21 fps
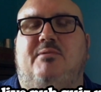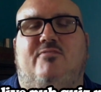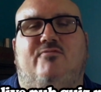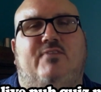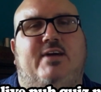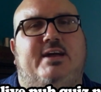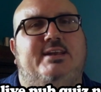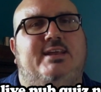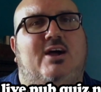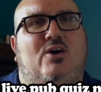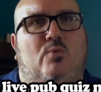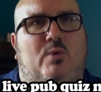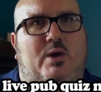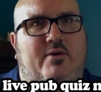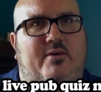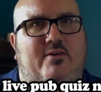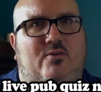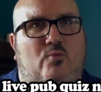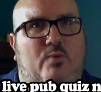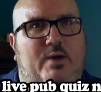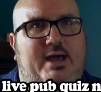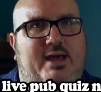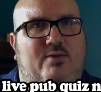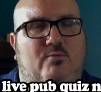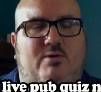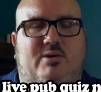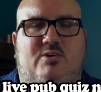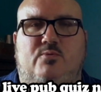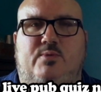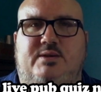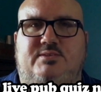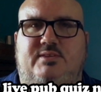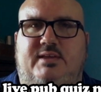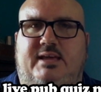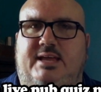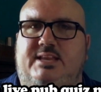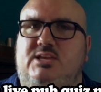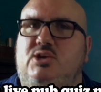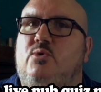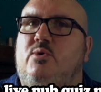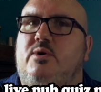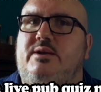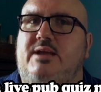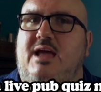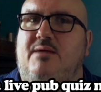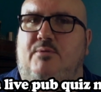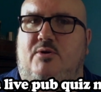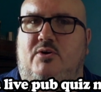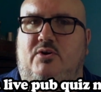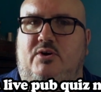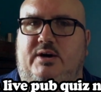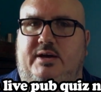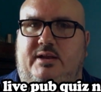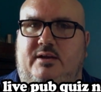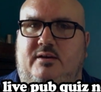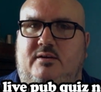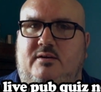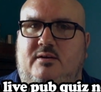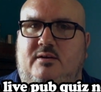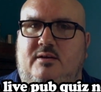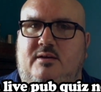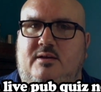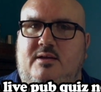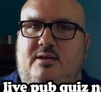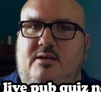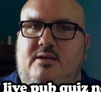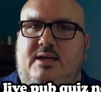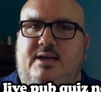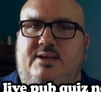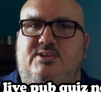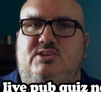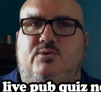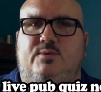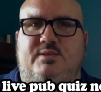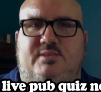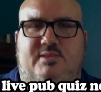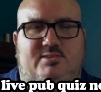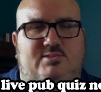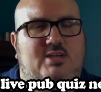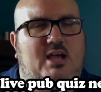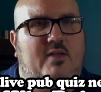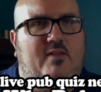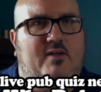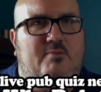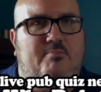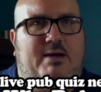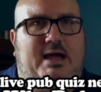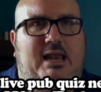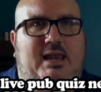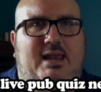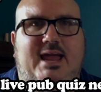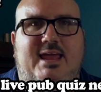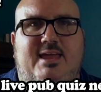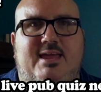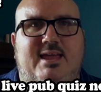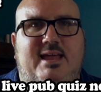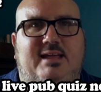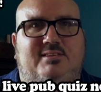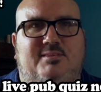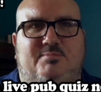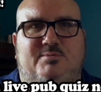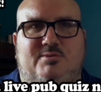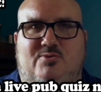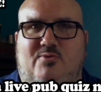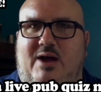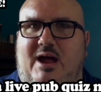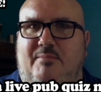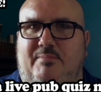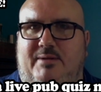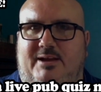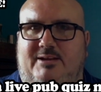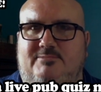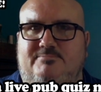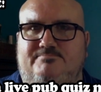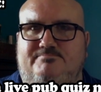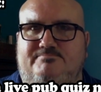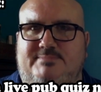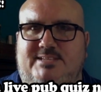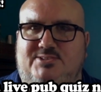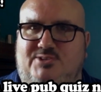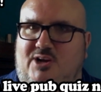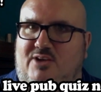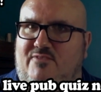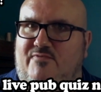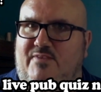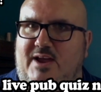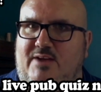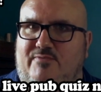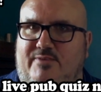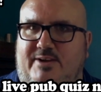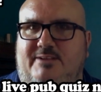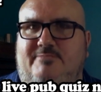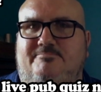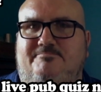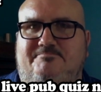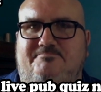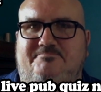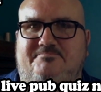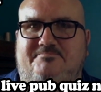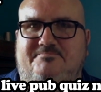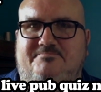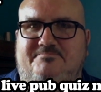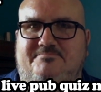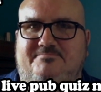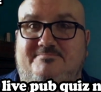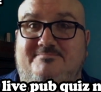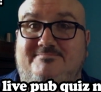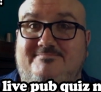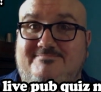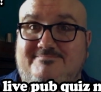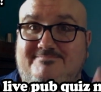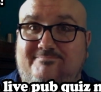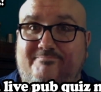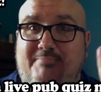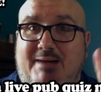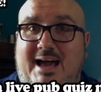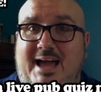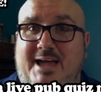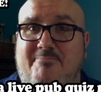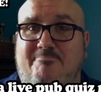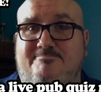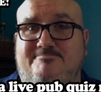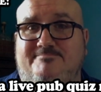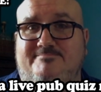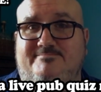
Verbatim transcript: to find out where and when we're quizzing in your neighborhood. And do us a solid by liking and subscribing. It's our favorite. Bye.